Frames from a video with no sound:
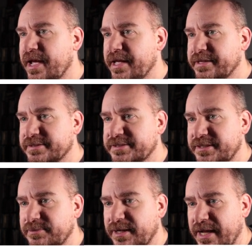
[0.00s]
And you
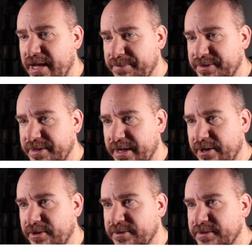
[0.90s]
see what happened
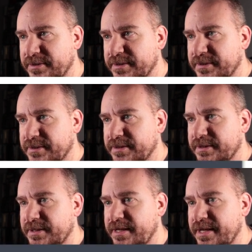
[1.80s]
there
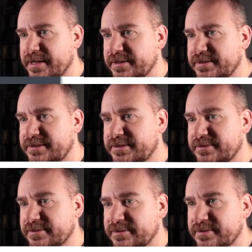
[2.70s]

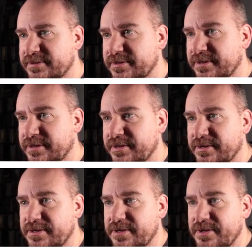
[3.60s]
is
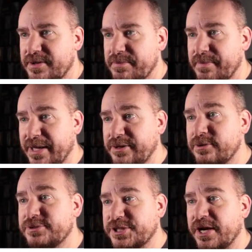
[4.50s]
my
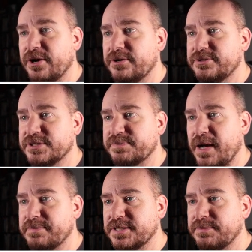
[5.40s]
new share just
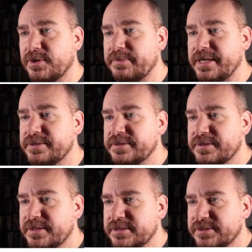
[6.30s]
popped up on me.
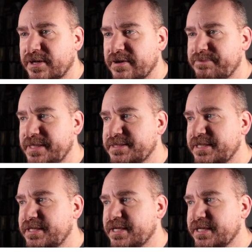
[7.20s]
So
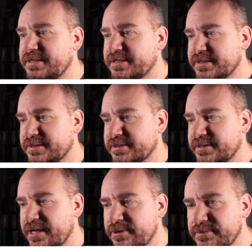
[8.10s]
FBT exists
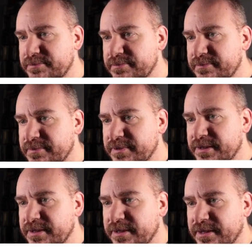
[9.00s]
now.
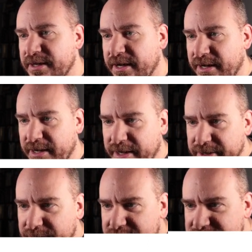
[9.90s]
Uh,
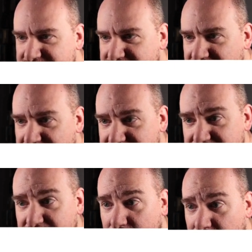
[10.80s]
you can see it's a
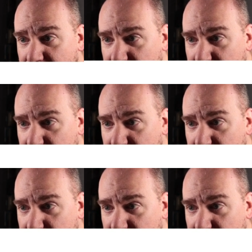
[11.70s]
network